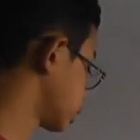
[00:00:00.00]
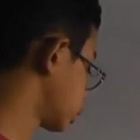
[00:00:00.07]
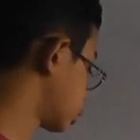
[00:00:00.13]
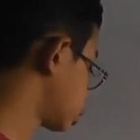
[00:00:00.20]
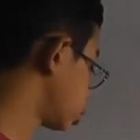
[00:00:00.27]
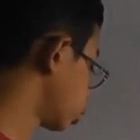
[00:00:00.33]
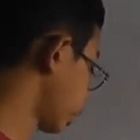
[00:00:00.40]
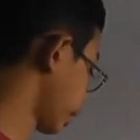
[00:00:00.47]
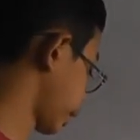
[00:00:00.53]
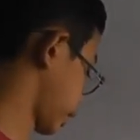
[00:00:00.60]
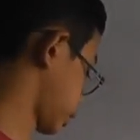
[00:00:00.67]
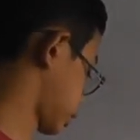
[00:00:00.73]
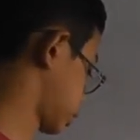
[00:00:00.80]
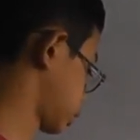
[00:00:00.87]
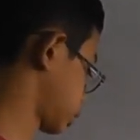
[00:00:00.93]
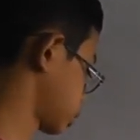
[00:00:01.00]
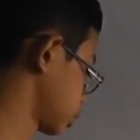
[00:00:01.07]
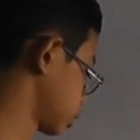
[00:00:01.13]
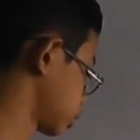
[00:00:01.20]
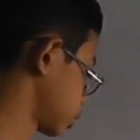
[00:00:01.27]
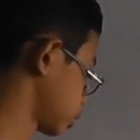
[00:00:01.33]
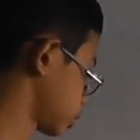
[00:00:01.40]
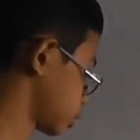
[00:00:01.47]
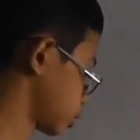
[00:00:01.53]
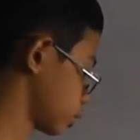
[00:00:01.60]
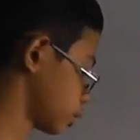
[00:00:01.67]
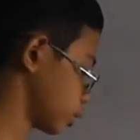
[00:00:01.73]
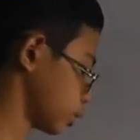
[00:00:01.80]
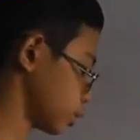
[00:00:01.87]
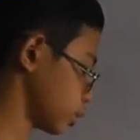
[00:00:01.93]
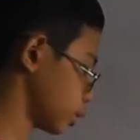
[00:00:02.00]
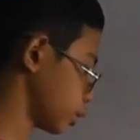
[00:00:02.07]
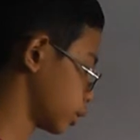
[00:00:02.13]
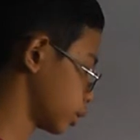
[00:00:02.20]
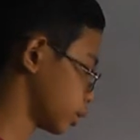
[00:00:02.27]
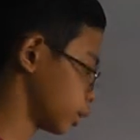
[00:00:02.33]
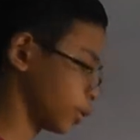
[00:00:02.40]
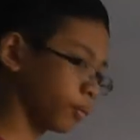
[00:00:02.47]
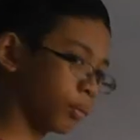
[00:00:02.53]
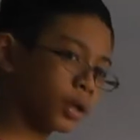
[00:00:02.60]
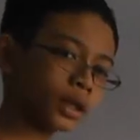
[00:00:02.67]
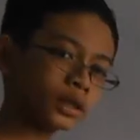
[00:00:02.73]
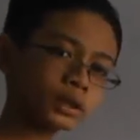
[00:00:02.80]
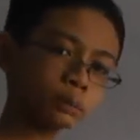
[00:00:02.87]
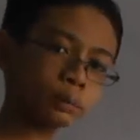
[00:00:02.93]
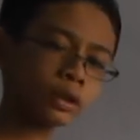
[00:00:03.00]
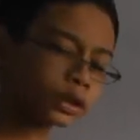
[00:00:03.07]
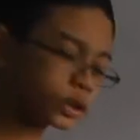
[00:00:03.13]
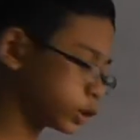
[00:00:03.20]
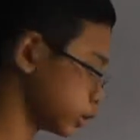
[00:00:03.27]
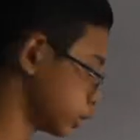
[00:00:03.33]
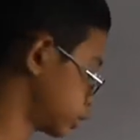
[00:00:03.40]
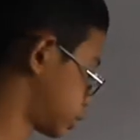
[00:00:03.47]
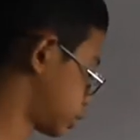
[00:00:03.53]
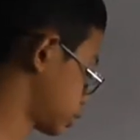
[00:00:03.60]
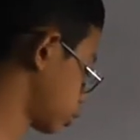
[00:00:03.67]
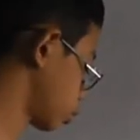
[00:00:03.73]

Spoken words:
to x. But has it productions?